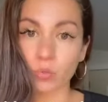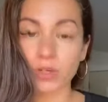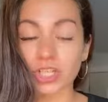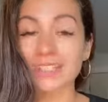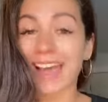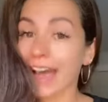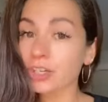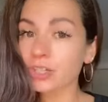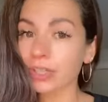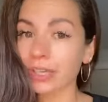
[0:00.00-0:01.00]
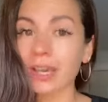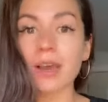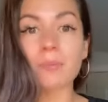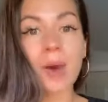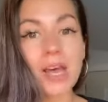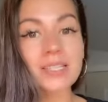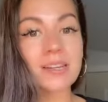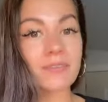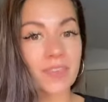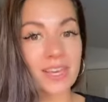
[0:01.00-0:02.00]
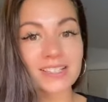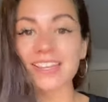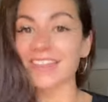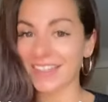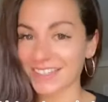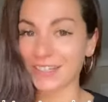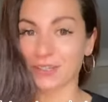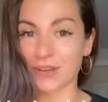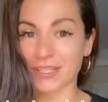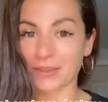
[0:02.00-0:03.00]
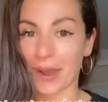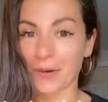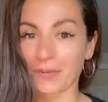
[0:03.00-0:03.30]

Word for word: which is actually positive things that still stress you out.